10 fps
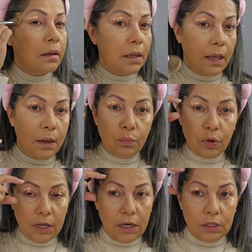and
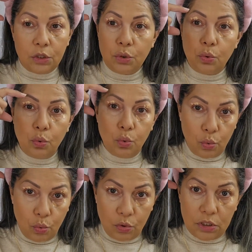bringing it to
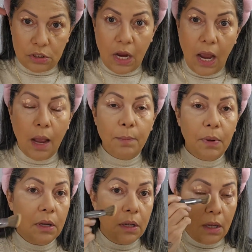the top
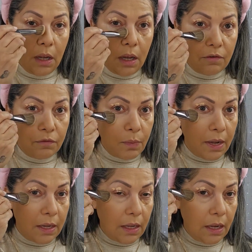of
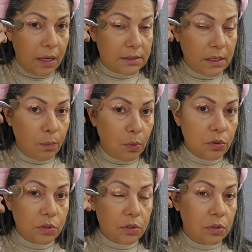my
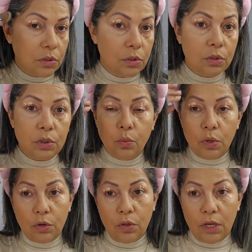temples. So we'll
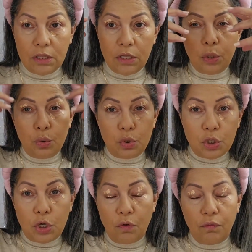create the
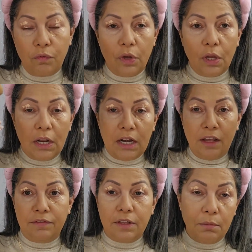illusion of
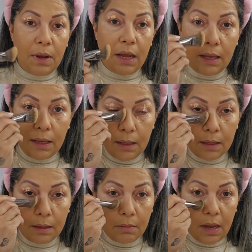lifting my
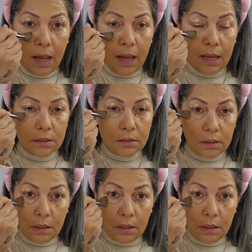eyes.